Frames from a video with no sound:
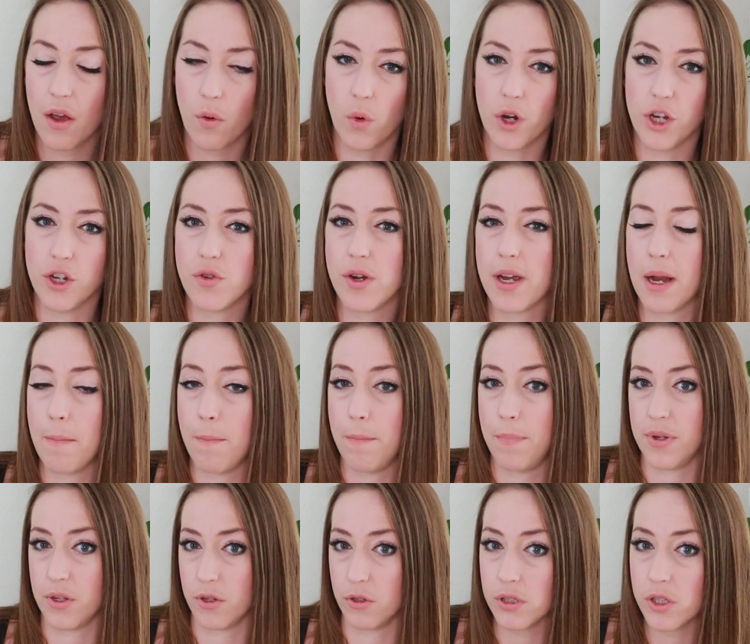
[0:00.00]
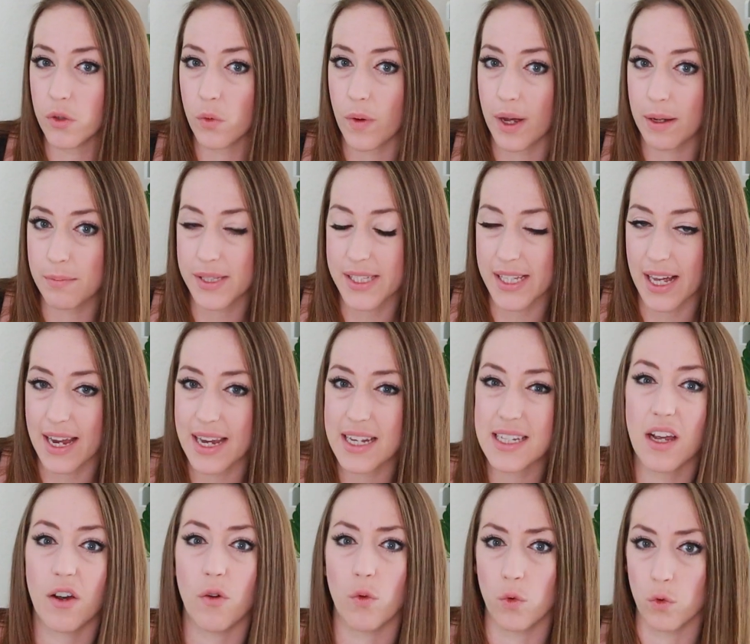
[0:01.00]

where you can build a website